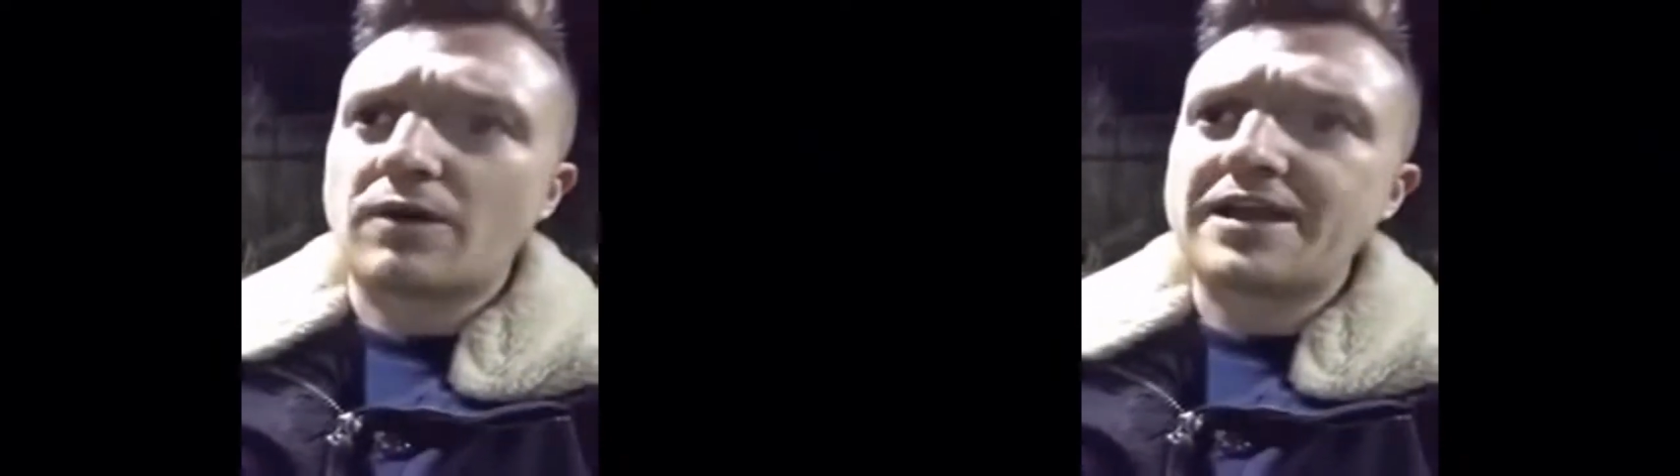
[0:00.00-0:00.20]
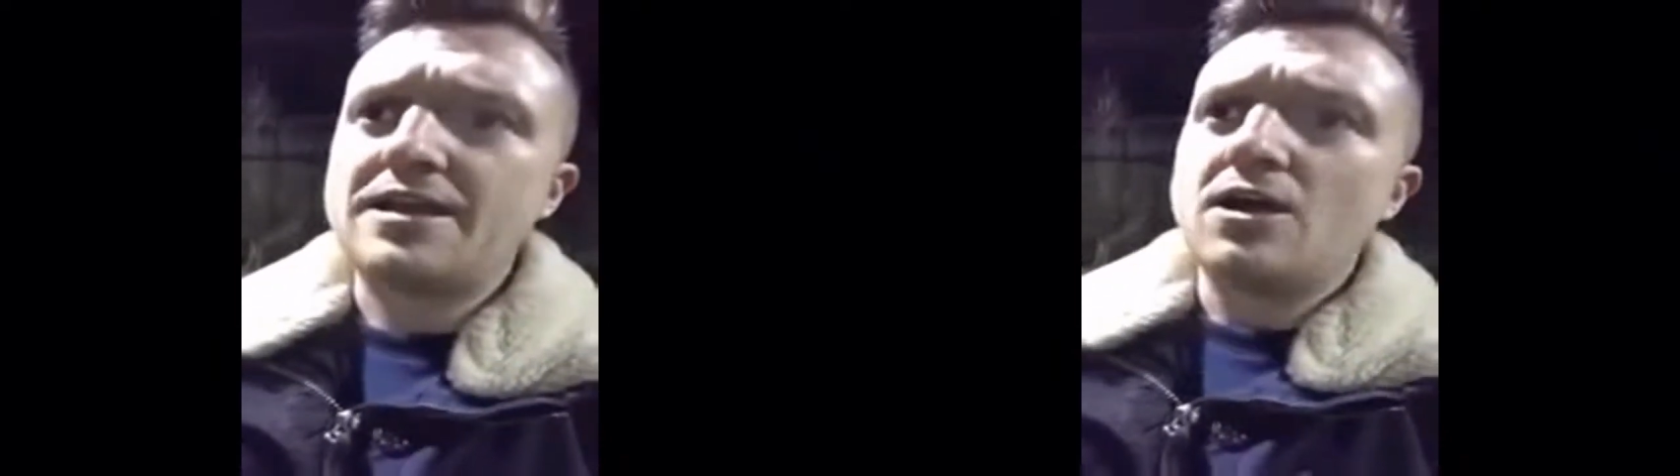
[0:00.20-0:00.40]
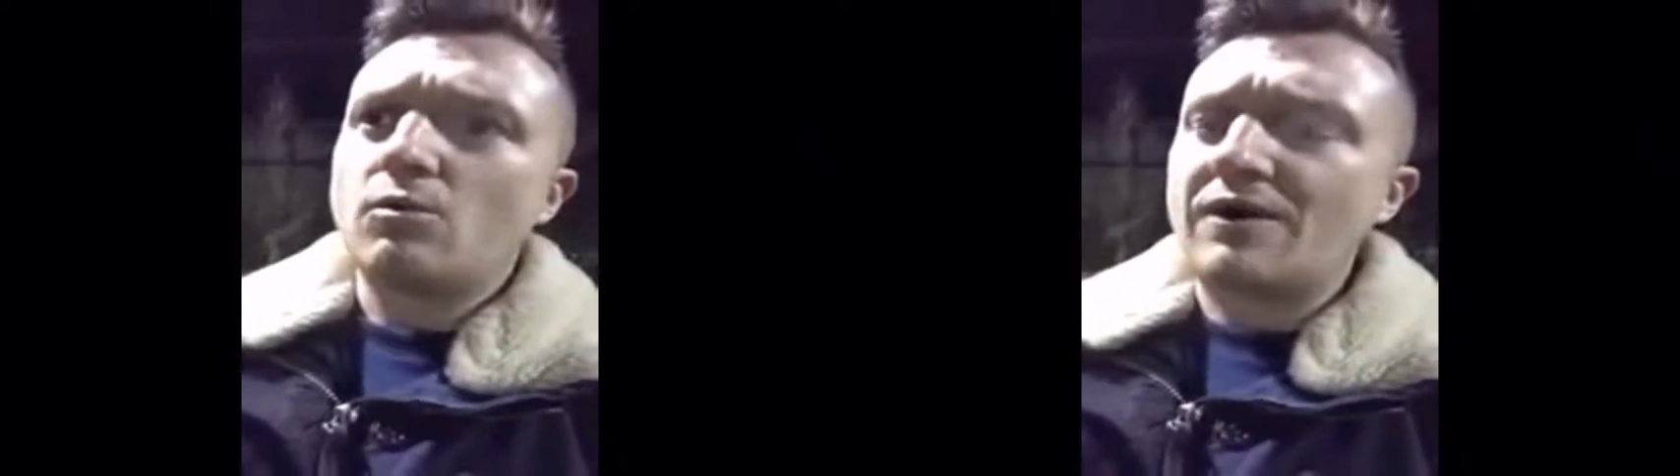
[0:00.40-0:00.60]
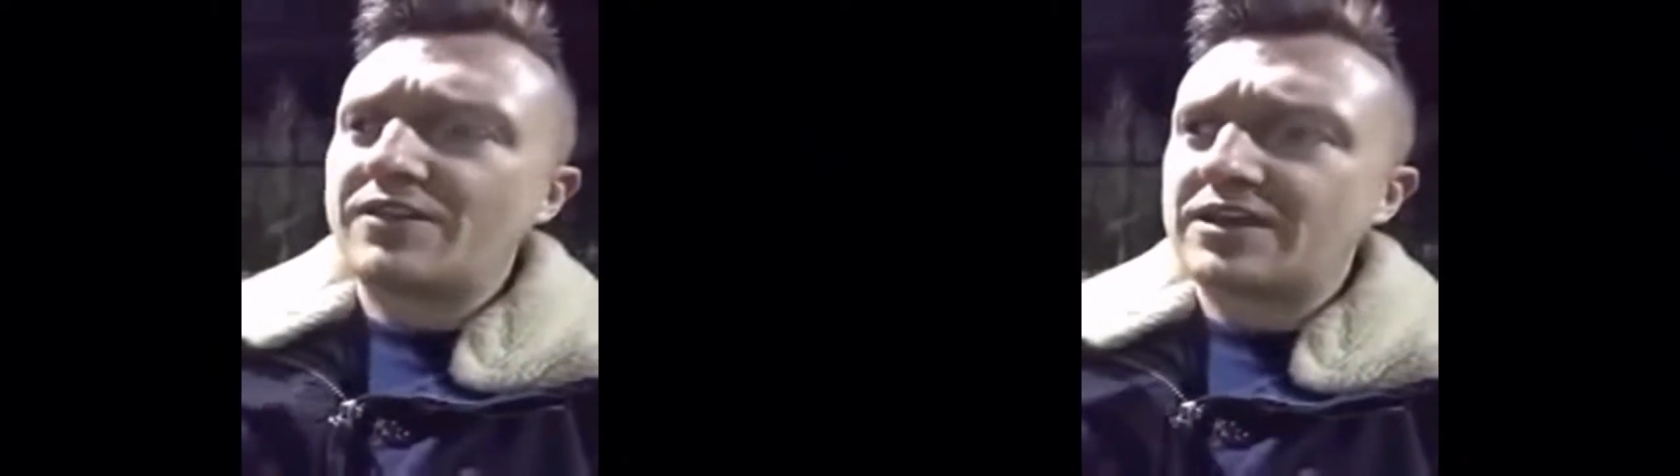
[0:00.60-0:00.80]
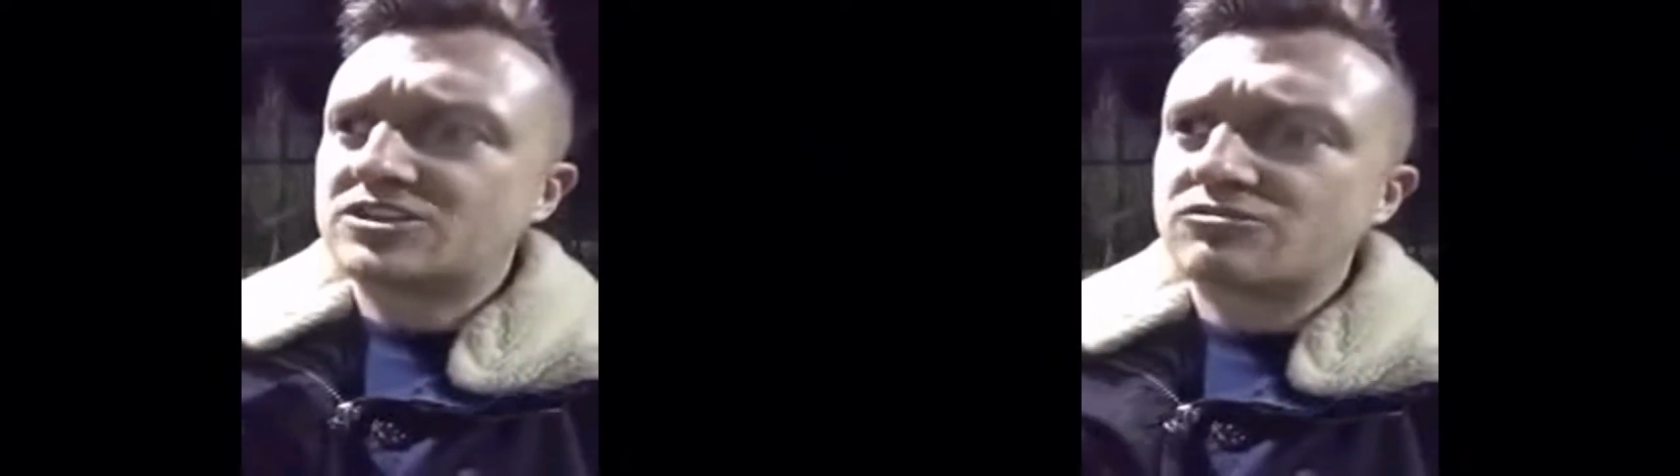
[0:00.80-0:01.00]
whether they
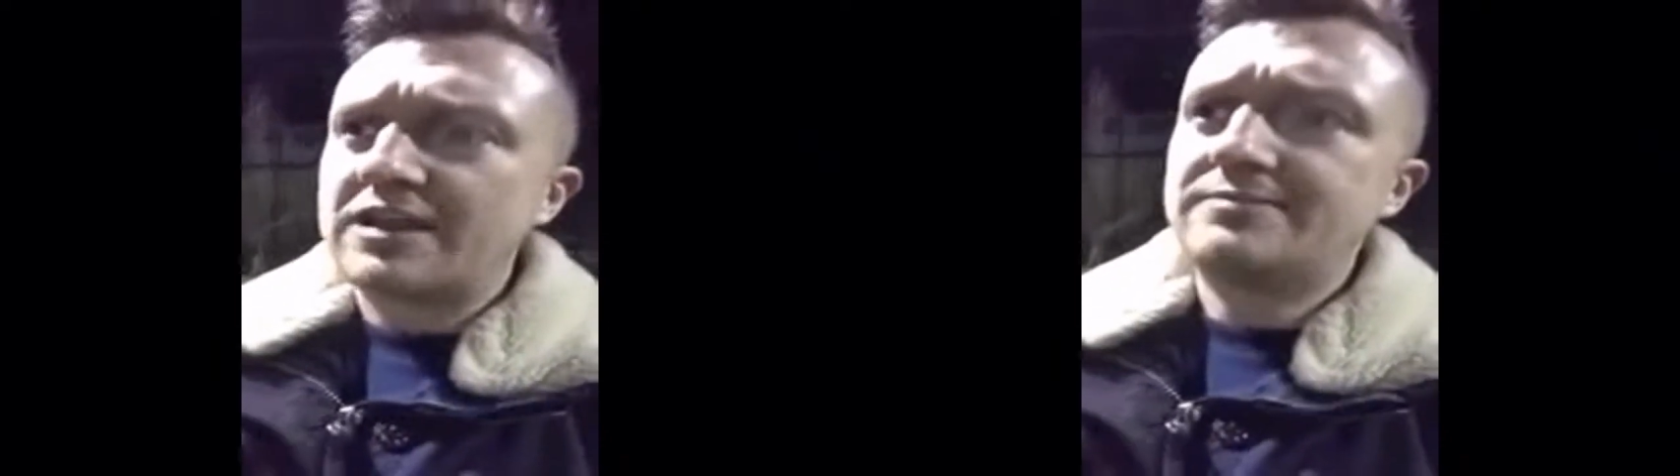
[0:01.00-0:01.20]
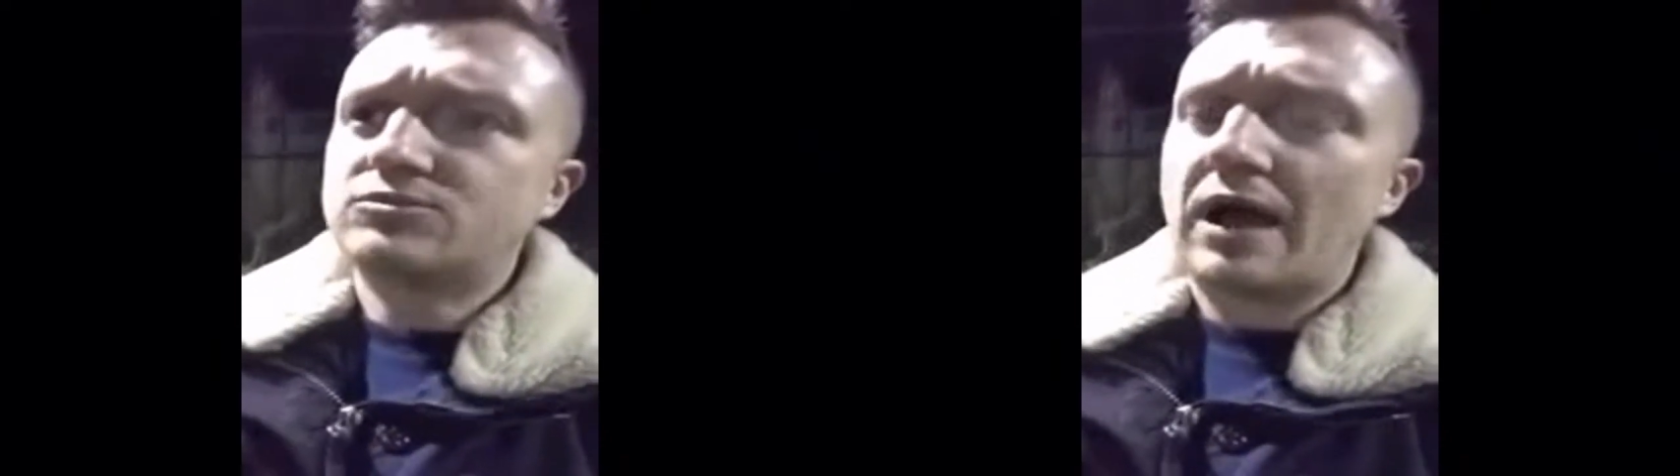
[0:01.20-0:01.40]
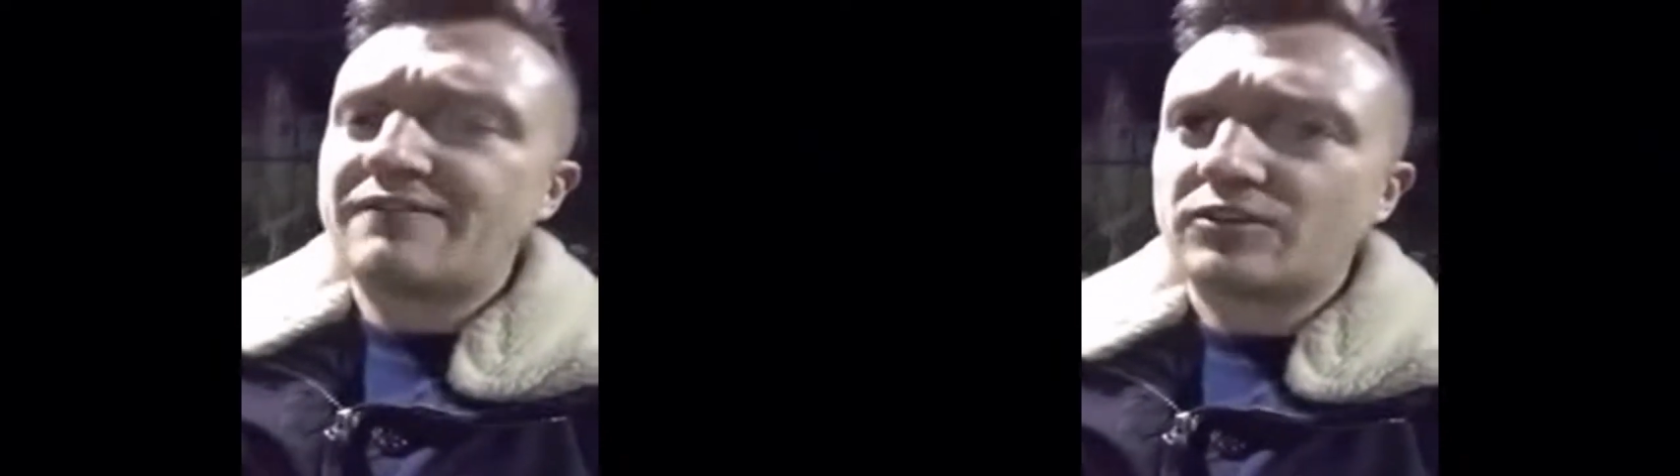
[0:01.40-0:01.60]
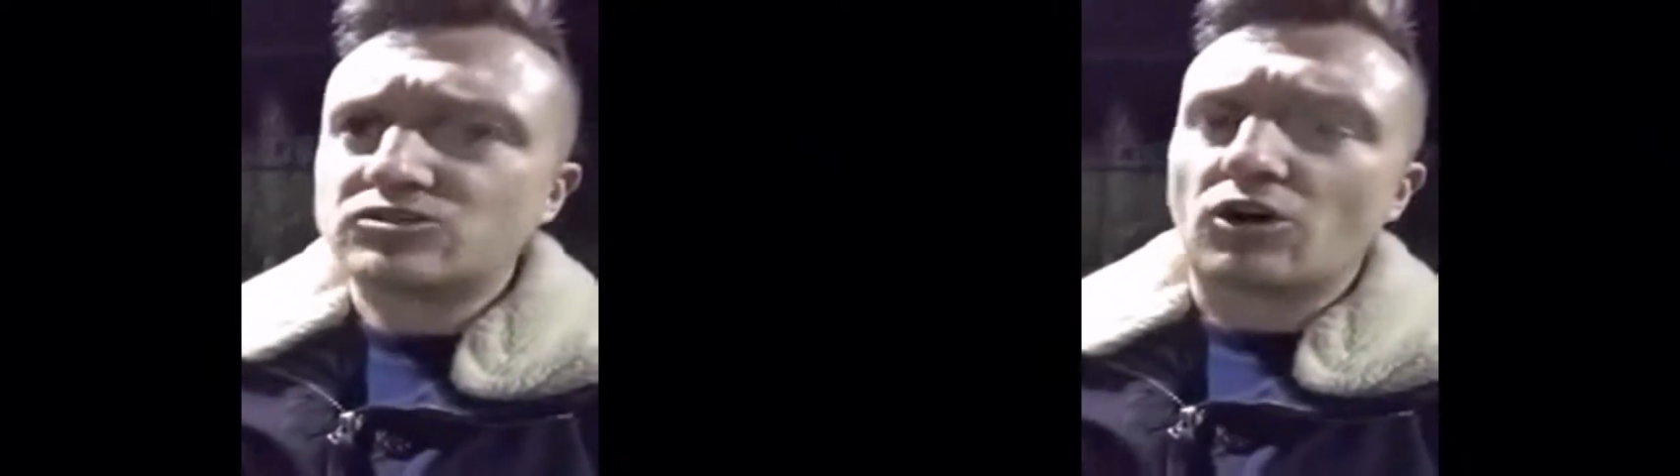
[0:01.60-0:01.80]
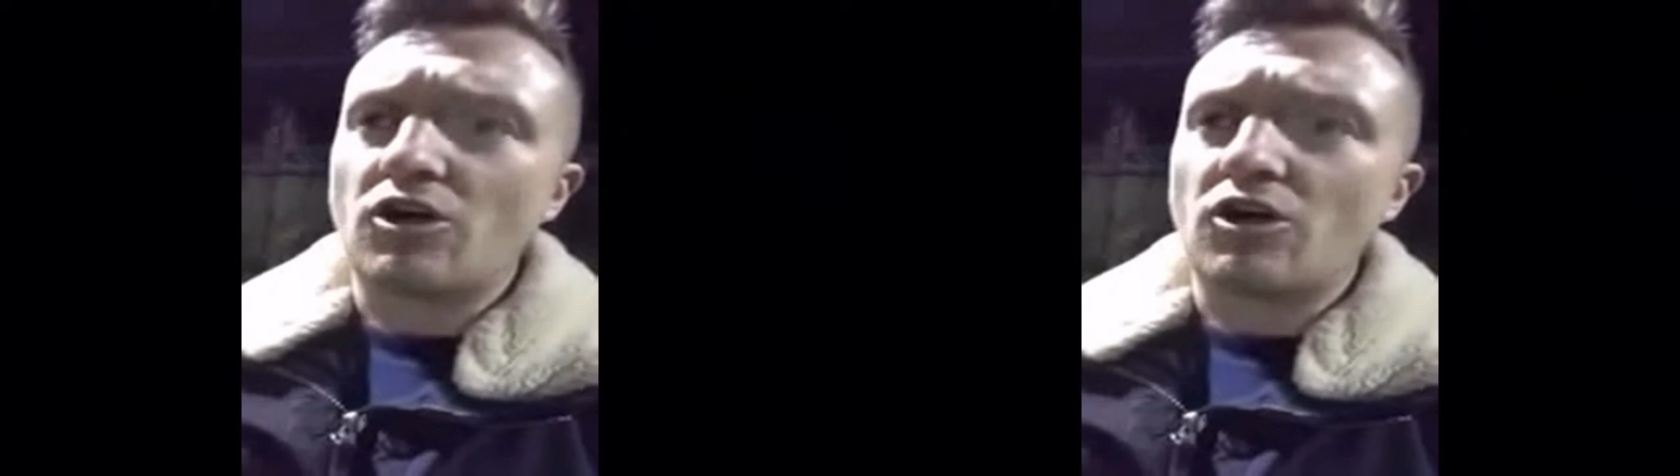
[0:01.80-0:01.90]
screamed, whatever's gone on,